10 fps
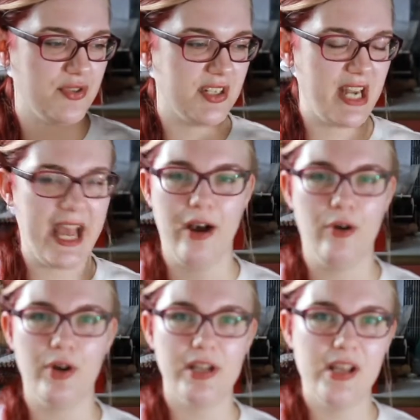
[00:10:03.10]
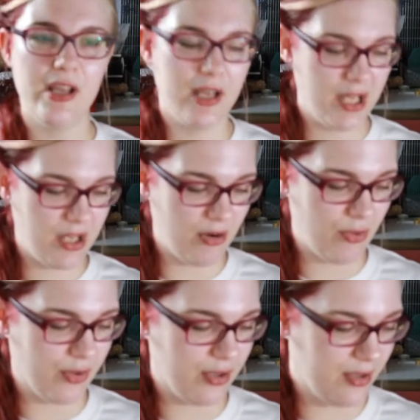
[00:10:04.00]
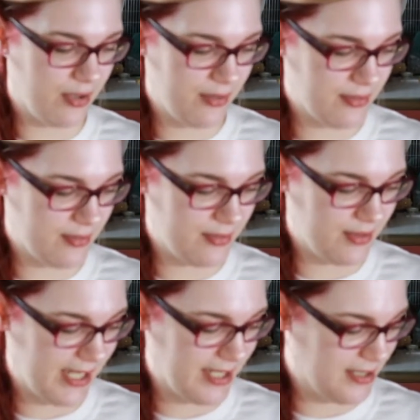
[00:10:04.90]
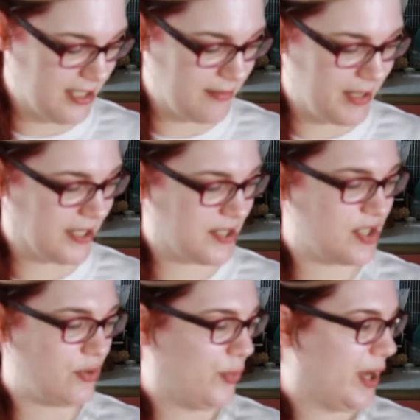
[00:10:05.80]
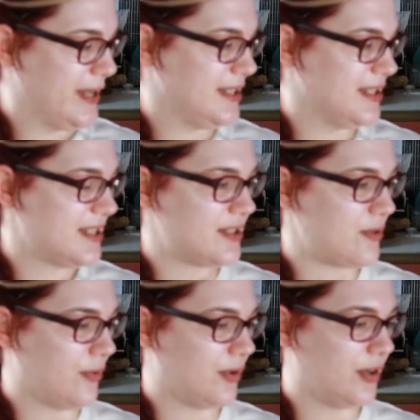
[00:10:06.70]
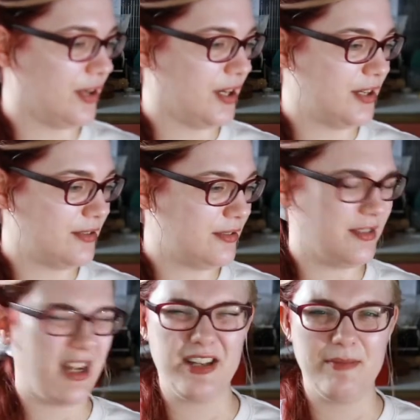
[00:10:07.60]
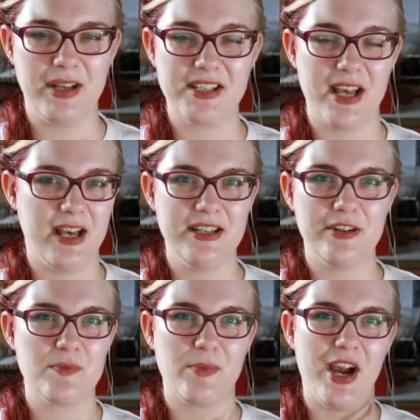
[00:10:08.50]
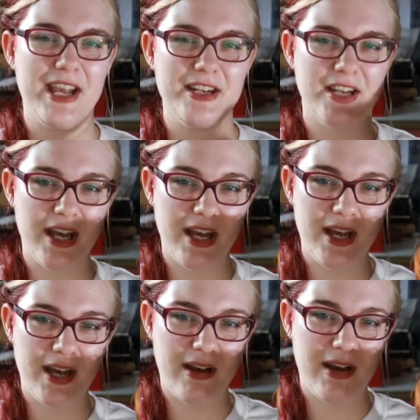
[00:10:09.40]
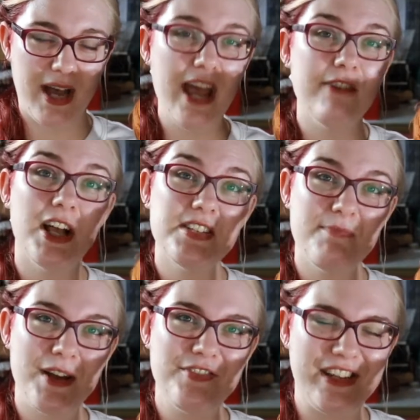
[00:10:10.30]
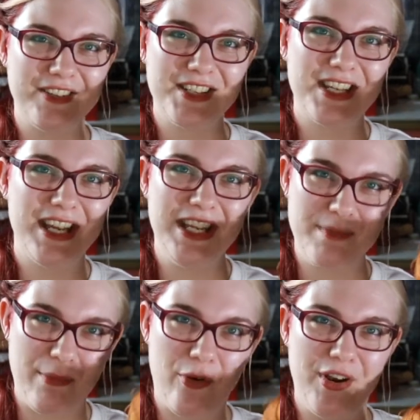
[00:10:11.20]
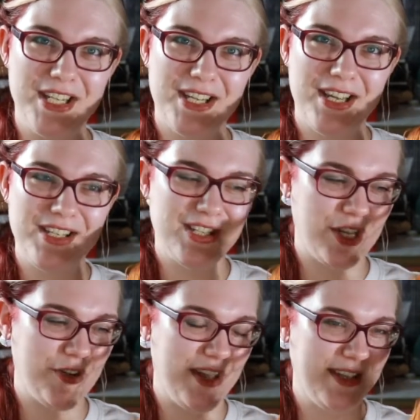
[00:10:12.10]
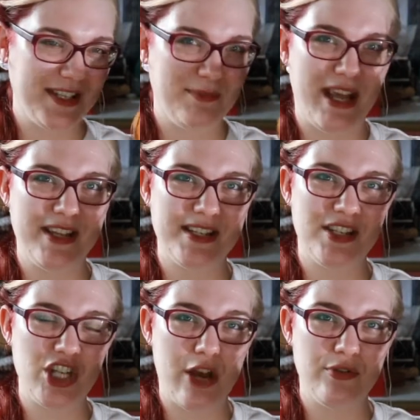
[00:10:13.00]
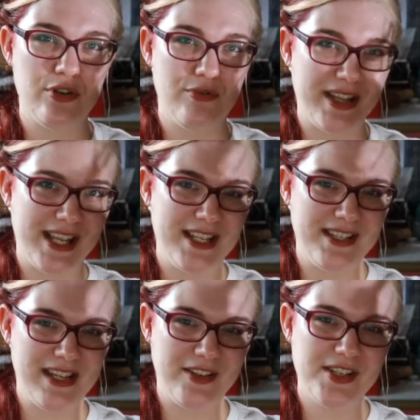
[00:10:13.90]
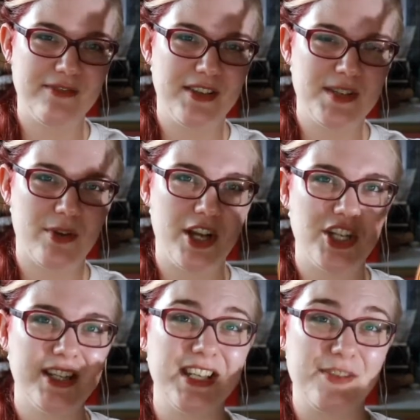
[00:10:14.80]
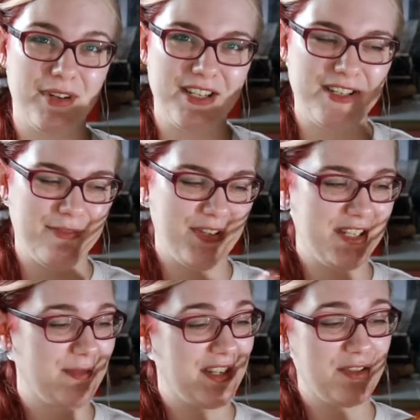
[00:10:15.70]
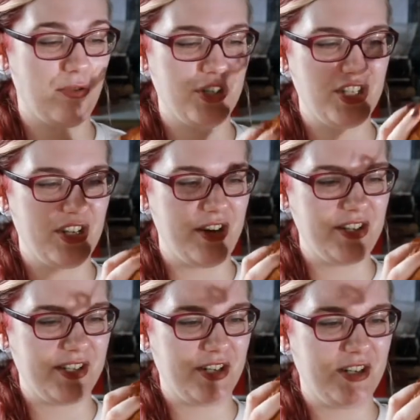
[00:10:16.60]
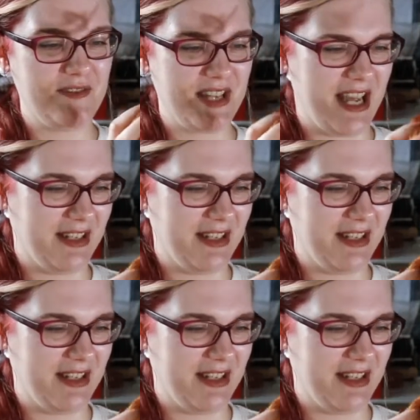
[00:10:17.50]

now. Or like Knit Picks ones, or or not Knit Picks, Knitter's Pride. I have lots of better needles, is my point. So I think some nice Chow red lace needles for this project. That's what what this gorgeous yarn deserves. I